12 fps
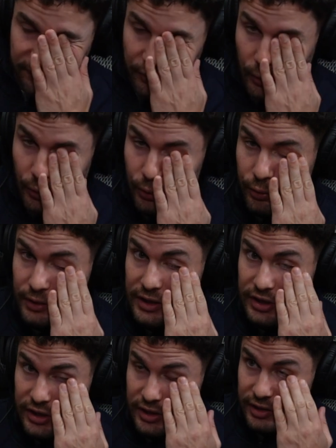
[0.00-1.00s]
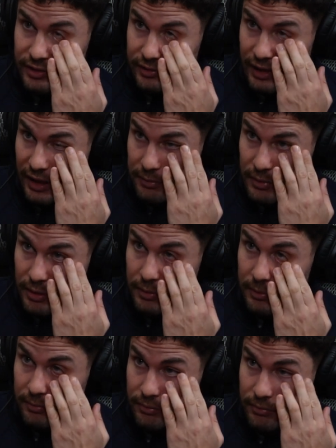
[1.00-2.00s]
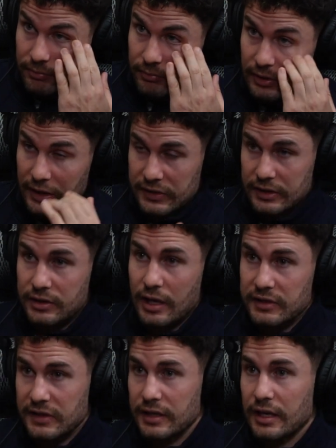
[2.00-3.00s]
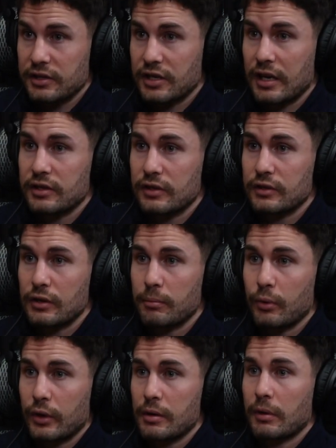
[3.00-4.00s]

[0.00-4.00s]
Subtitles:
4-ish at a minimum as a net change in your body